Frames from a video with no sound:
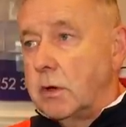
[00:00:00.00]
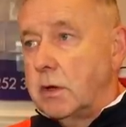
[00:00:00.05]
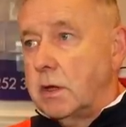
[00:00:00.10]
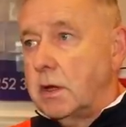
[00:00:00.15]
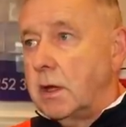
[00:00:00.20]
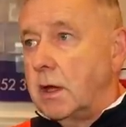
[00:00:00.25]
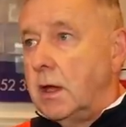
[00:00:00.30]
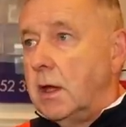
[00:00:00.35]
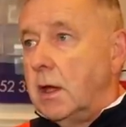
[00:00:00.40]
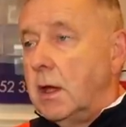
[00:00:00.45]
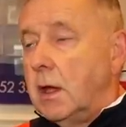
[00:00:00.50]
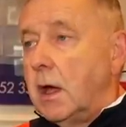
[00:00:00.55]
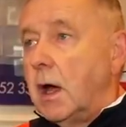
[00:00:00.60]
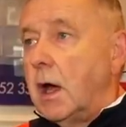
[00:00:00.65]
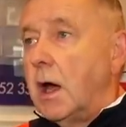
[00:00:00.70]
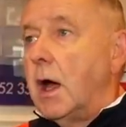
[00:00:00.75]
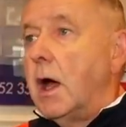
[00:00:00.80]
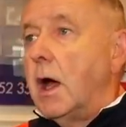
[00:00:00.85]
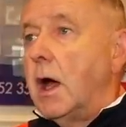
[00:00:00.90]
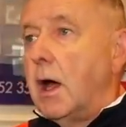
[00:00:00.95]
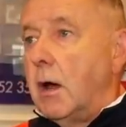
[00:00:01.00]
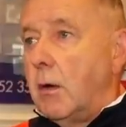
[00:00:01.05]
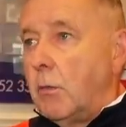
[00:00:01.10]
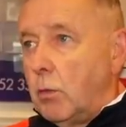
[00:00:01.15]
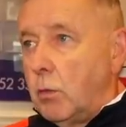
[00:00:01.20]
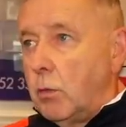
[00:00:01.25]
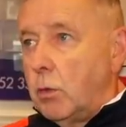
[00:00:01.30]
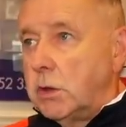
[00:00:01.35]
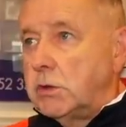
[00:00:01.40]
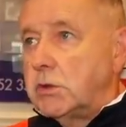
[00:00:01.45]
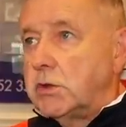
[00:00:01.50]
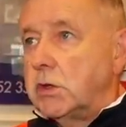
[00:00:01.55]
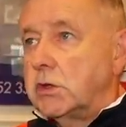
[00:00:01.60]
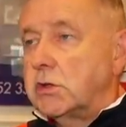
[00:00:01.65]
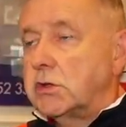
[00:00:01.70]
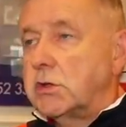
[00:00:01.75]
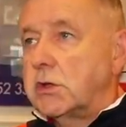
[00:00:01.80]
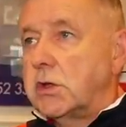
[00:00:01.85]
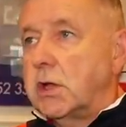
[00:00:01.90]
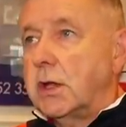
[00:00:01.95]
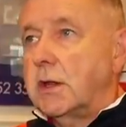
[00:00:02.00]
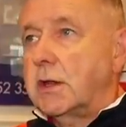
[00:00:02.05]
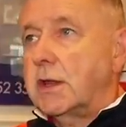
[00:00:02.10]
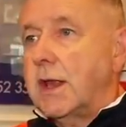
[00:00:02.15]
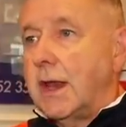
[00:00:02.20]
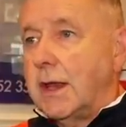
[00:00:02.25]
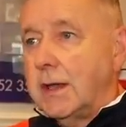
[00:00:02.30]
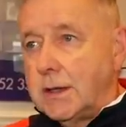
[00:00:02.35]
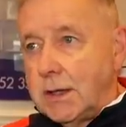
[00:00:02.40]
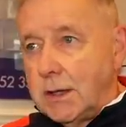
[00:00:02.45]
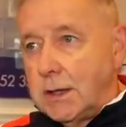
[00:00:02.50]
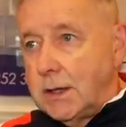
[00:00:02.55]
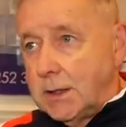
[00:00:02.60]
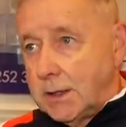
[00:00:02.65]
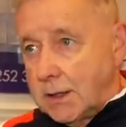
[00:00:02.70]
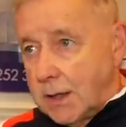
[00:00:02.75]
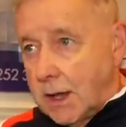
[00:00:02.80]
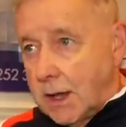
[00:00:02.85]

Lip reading: us. We're just extending his